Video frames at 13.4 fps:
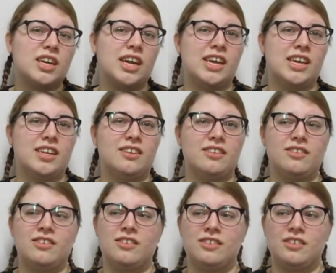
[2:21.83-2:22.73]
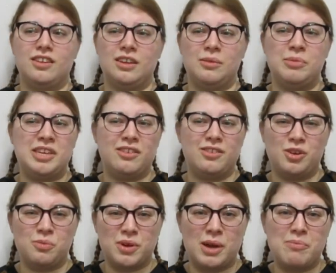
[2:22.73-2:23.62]
and I mean,
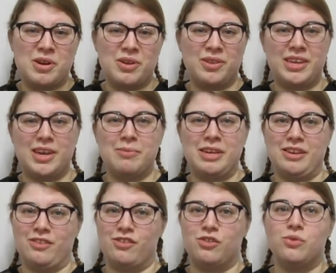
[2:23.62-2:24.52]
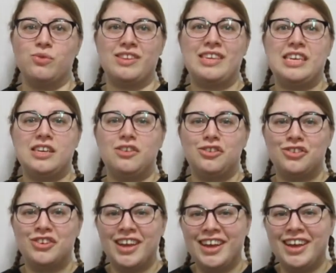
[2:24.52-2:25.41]
you're primarily coming to
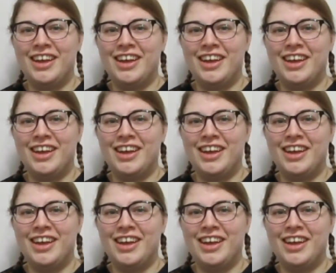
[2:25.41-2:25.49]
teach,